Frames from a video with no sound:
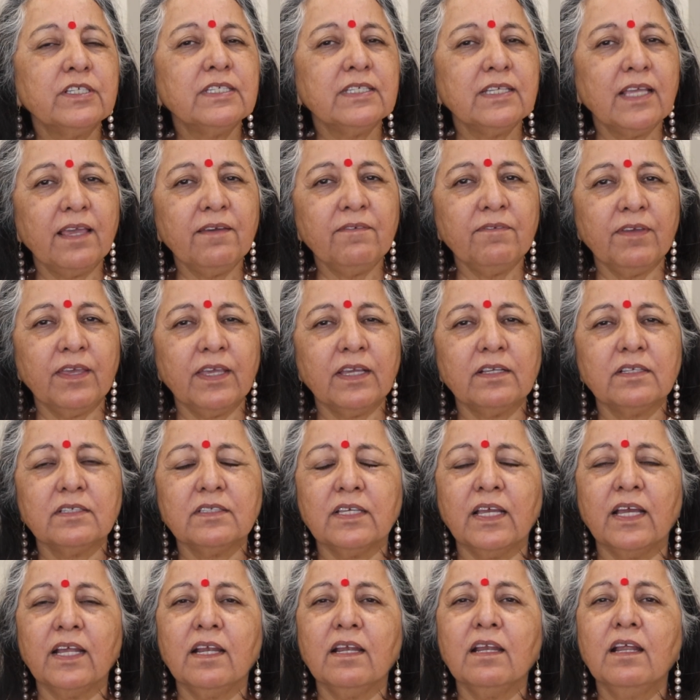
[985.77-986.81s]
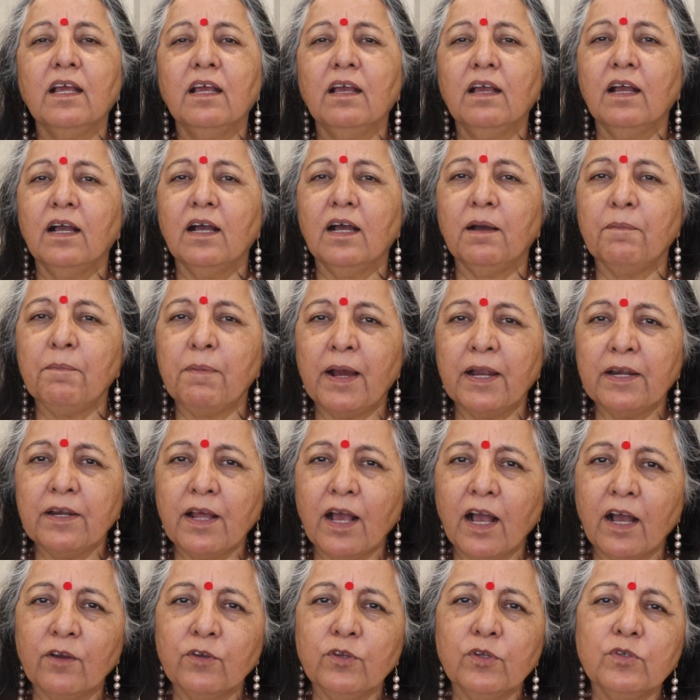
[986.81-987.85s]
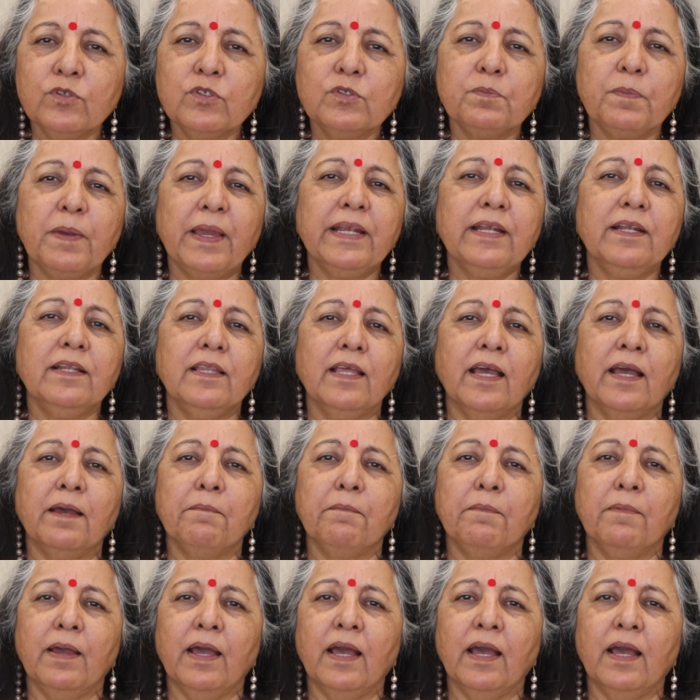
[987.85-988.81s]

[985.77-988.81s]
savings and about how you spend them.